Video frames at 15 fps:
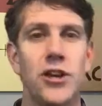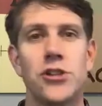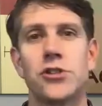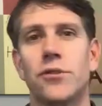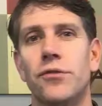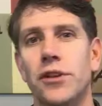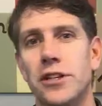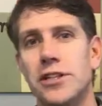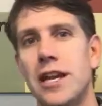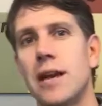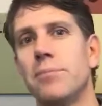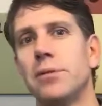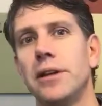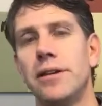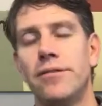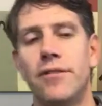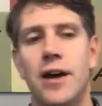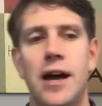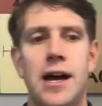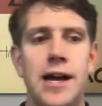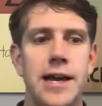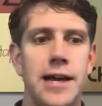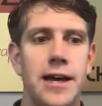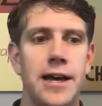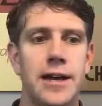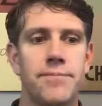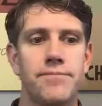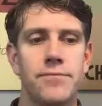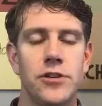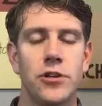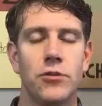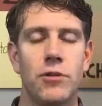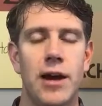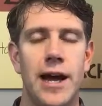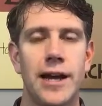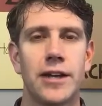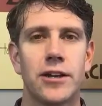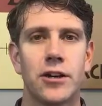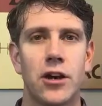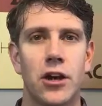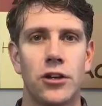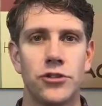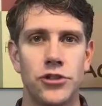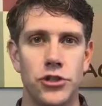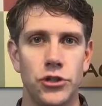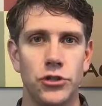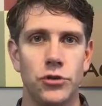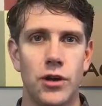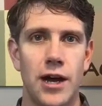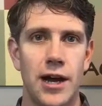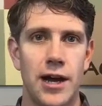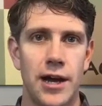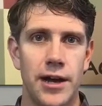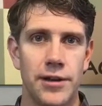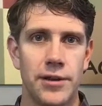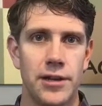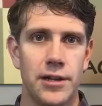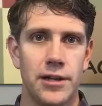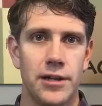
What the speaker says: So for example, if I called you on